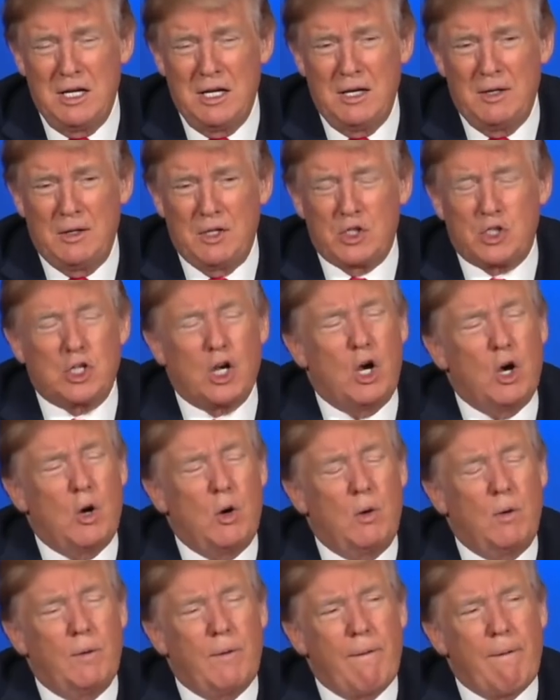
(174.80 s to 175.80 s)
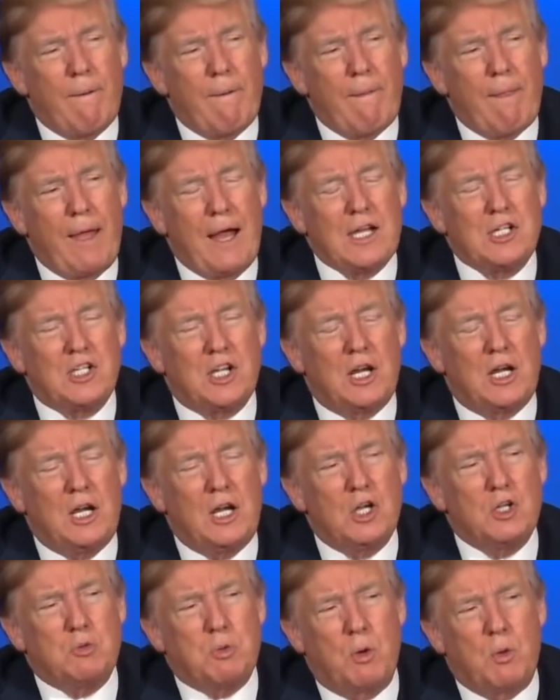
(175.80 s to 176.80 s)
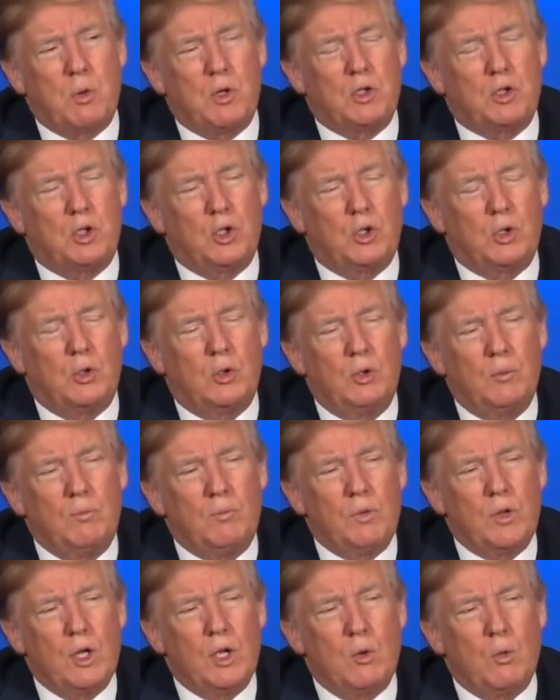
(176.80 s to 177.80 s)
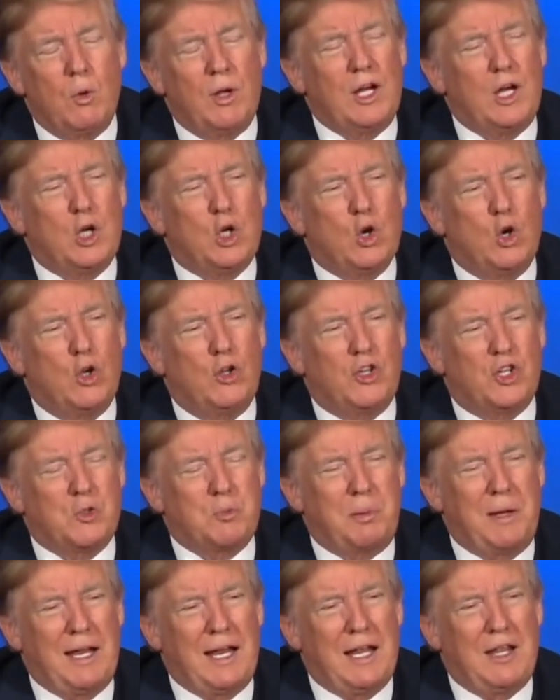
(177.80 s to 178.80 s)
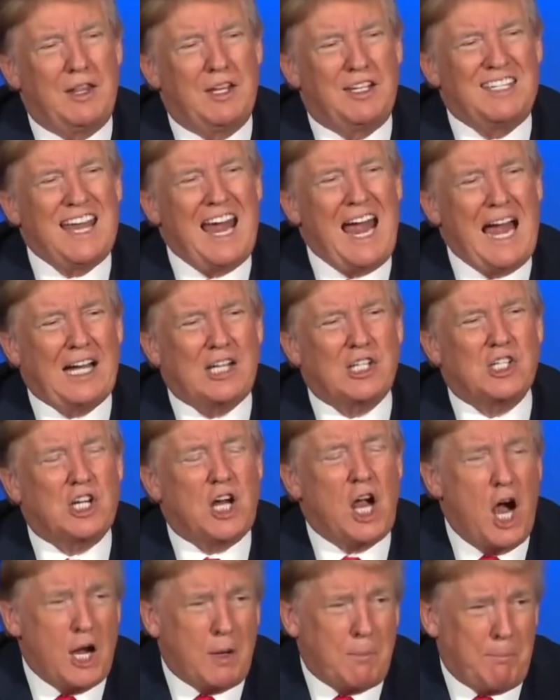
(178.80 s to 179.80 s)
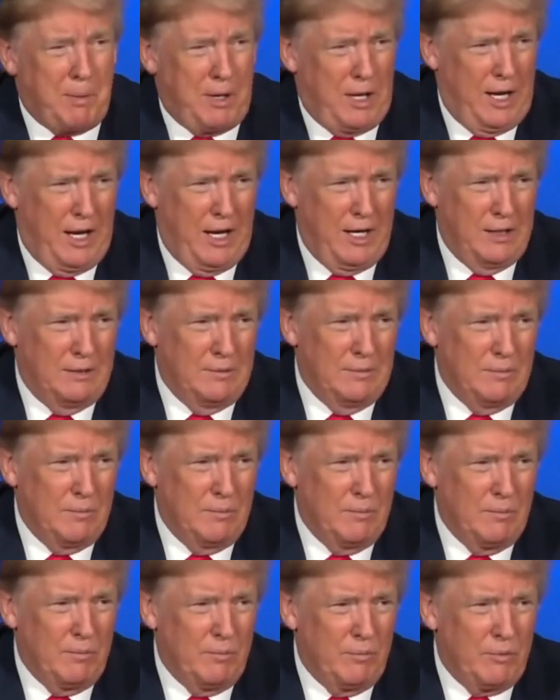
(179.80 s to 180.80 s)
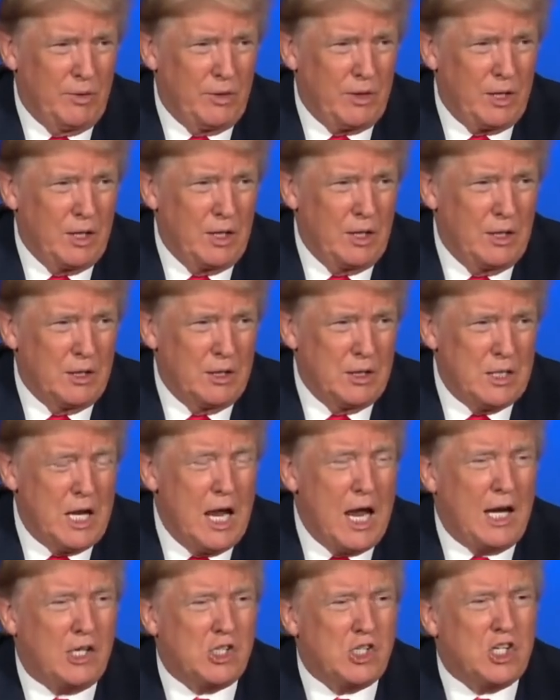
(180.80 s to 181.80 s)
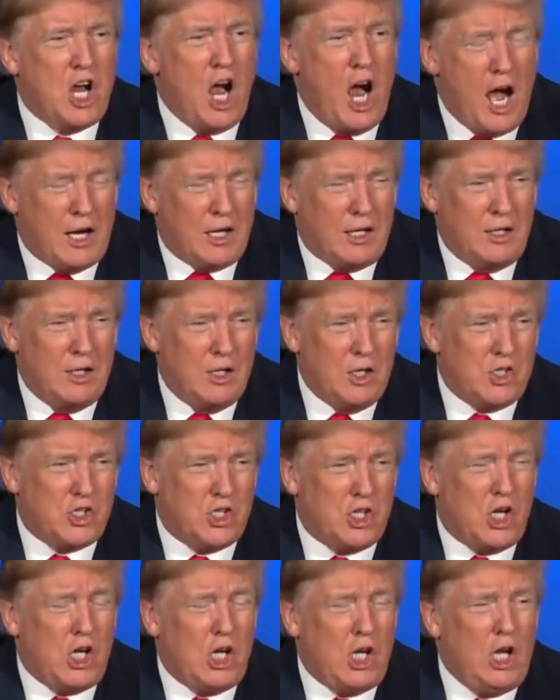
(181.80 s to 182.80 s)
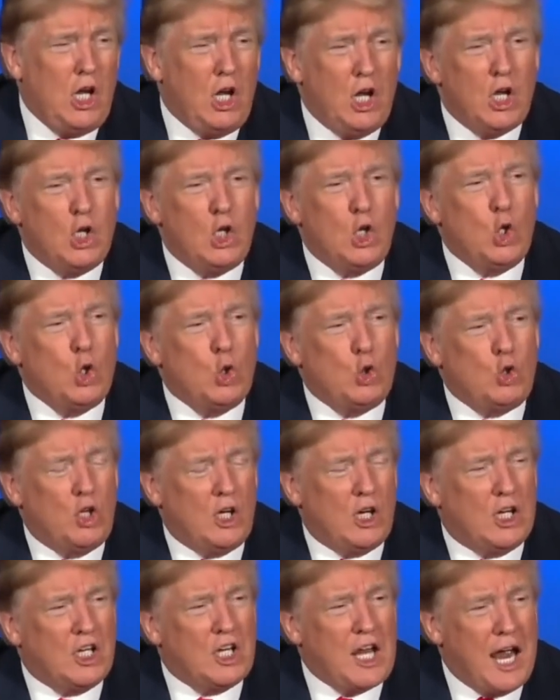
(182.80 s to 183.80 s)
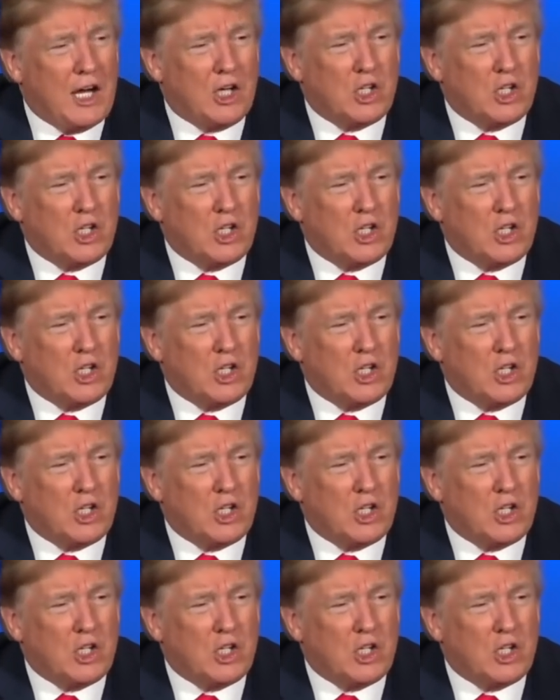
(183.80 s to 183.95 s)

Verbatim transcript: So I said, here's what we'll do. We're going to call this plan the tax cut plan. Tax cut, C-U-T, tax